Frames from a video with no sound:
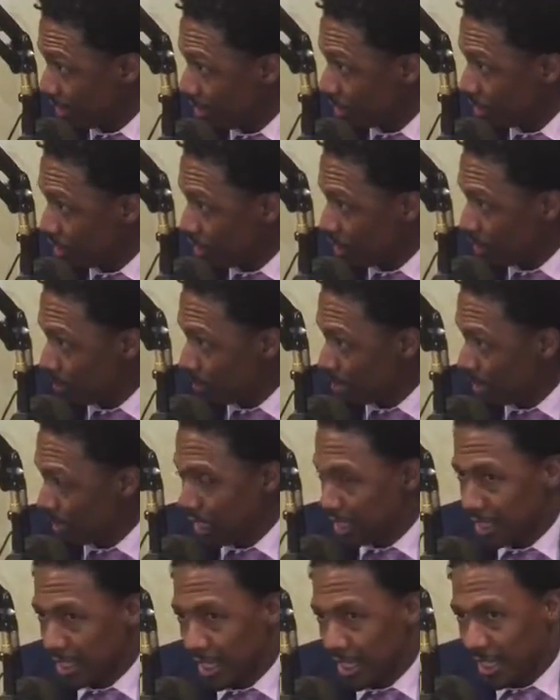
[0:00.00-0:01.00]
You know what I mean?
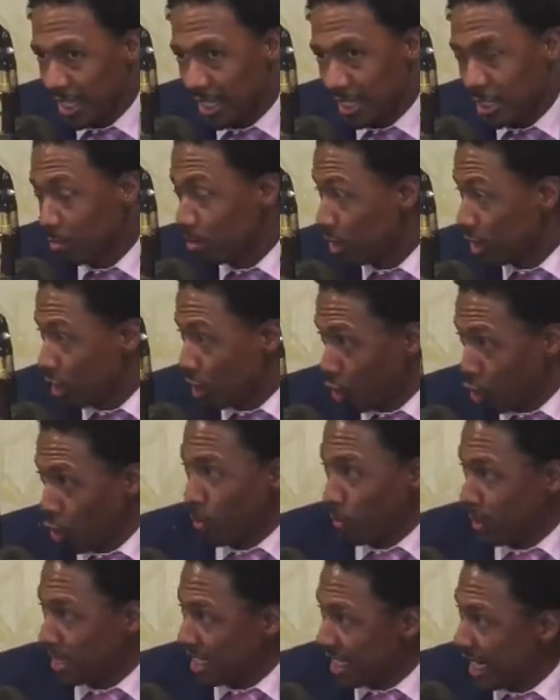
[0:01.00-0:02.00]
That's some good
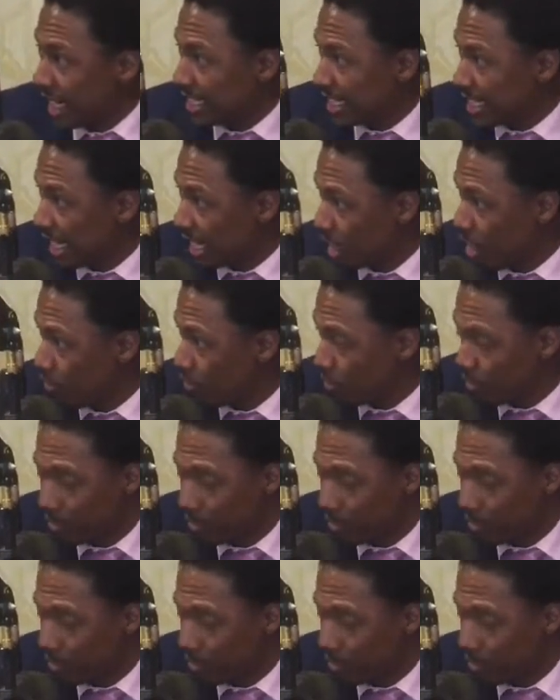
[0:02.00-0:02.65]
corporate checks that come from